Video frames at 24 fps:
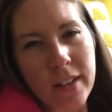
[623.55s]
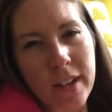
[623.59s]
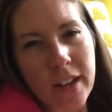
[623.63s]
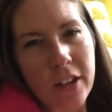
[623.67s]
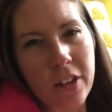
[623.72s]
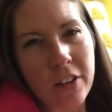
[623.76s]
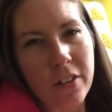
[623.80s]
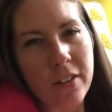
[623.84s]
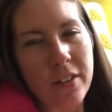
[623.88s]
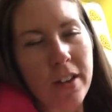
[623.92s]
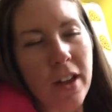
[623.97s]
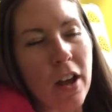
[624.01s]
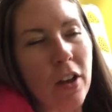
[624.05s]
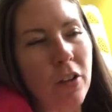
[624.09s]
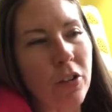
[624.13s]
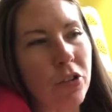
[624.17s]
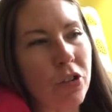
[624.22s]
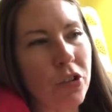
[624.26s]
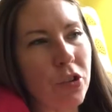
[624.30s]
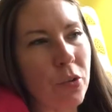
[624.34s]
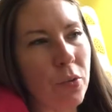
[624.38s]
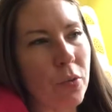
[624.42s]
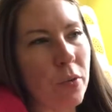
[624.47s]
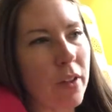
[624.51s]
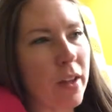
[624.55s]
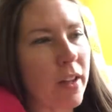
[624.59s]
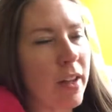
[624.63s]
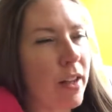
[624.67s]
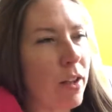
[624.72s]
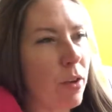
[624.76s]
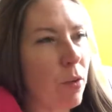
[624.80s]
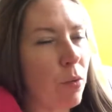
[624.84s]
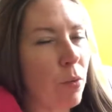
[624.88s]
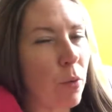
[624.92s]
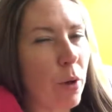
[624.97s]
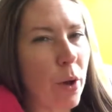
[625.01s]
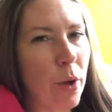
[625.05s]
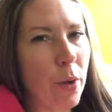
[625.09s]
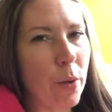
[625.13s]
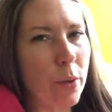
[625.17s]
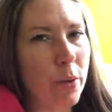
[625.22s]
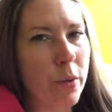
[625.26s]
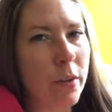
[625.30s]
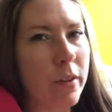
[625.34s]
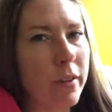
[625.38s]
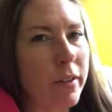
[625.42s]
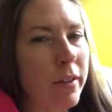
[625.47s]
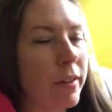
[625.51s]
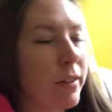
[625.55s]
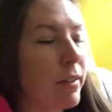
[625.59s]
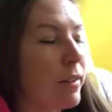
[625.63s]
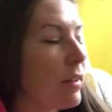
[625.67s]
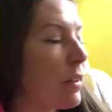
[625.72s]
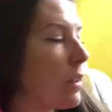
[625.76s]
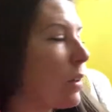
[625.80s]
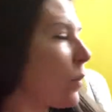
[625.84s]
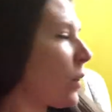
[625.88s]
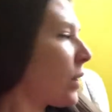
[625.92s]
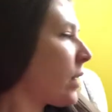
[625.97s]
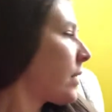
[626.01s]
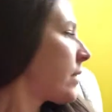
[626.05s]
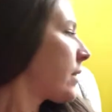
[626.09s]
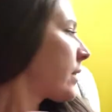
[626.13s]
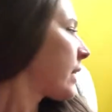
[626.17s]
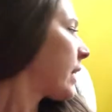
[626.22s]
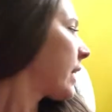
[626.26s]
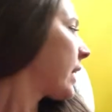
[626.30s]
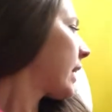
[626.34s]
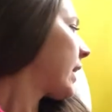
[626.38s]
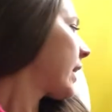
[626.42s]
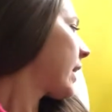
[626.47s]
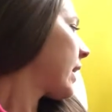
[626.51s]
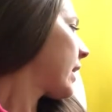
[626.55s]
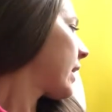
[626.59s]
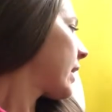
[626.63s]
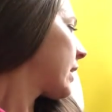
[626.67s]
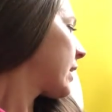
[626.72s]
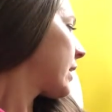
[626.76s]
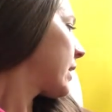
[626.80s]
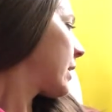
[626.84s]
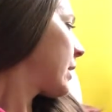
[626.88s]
he just tells you like rows. So it's like, um,